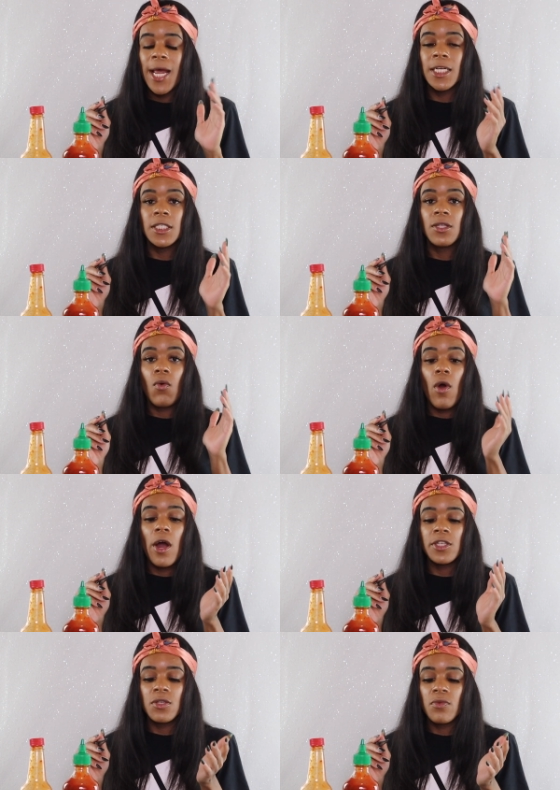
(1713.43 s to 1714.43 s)
That's the
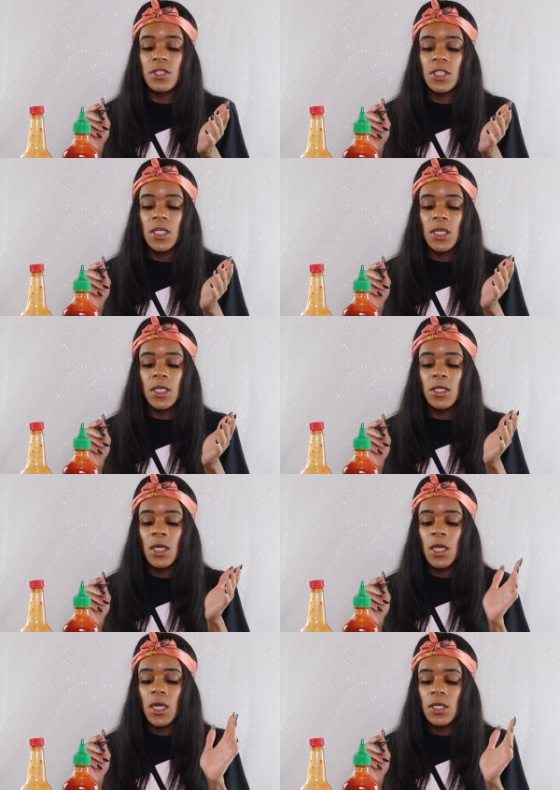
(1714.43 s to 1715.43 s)
washing machine
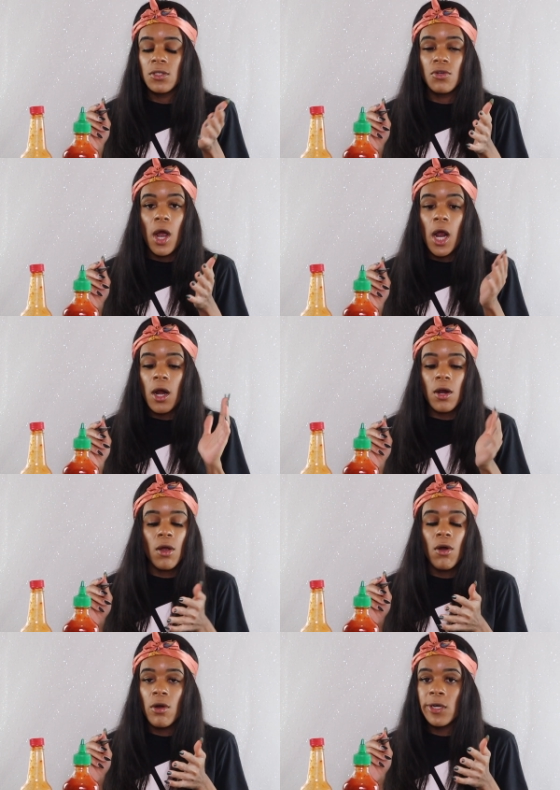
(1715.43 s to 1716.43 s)
and dryer
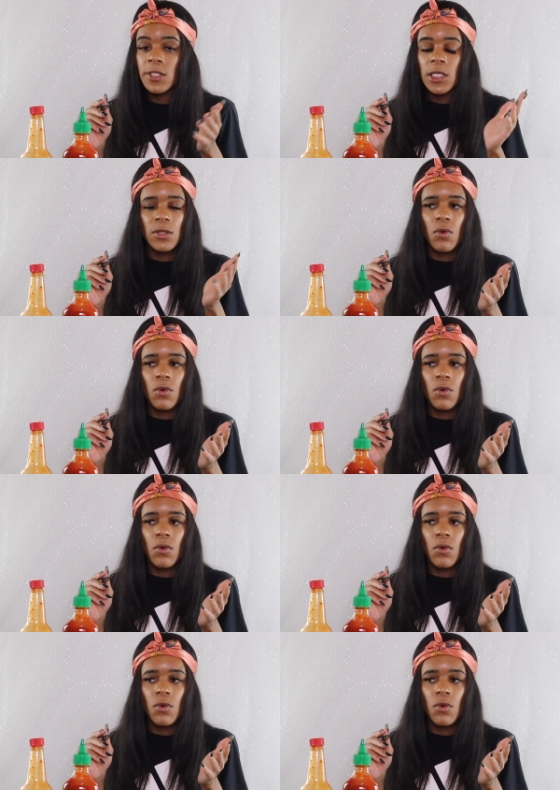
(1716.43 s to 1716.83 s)
going.